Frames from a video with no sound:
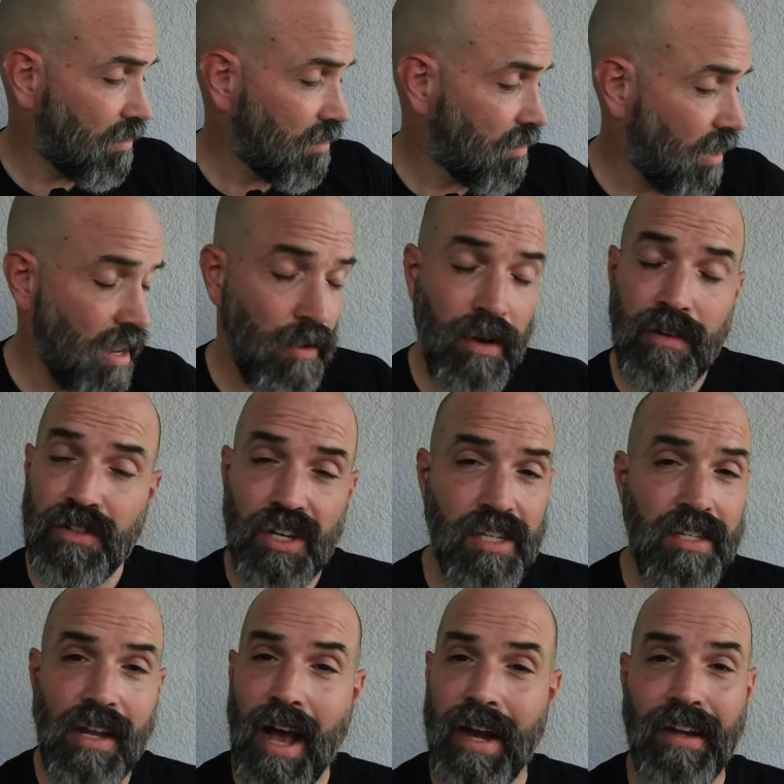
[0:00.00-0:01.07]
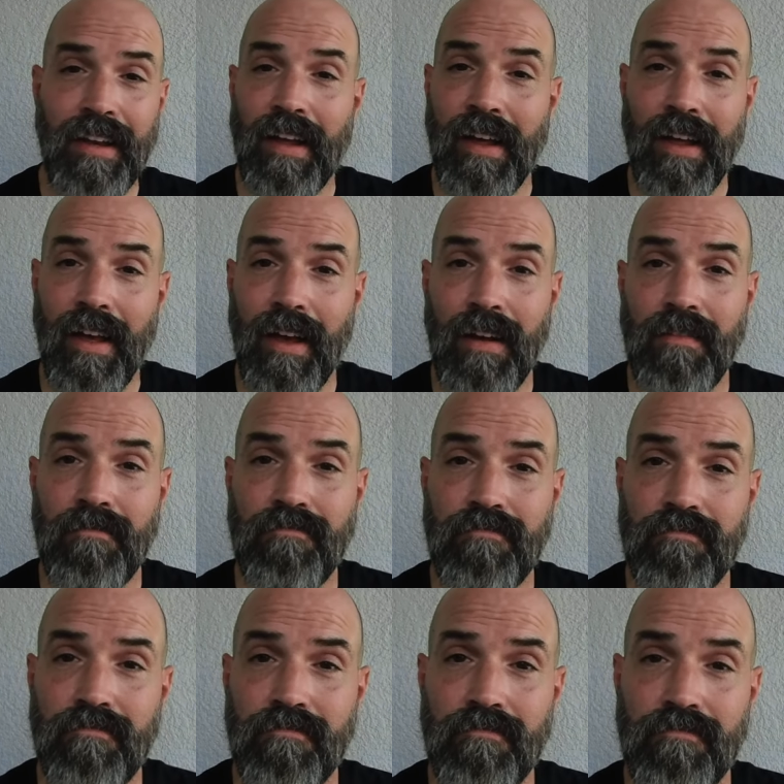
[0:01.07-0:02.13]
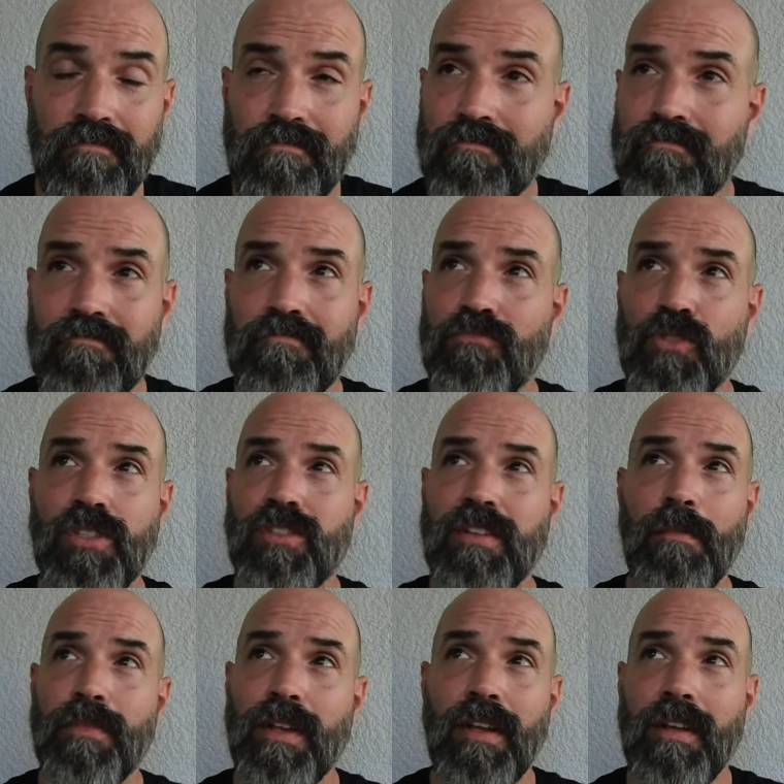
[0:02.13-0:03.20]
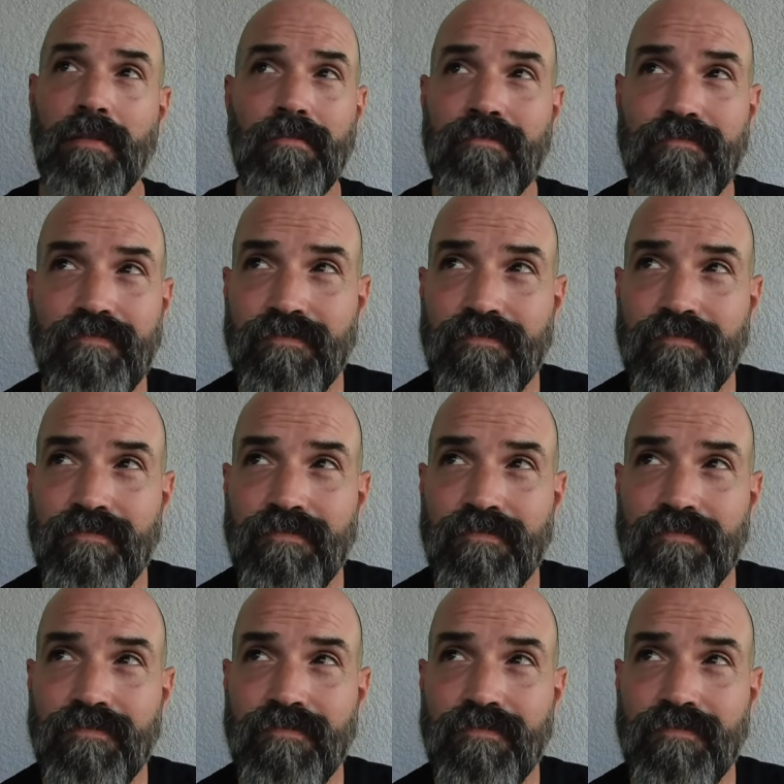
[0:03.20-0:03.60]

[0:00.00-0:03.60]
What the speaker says: Anyway, just an idea I had. Just something I'm,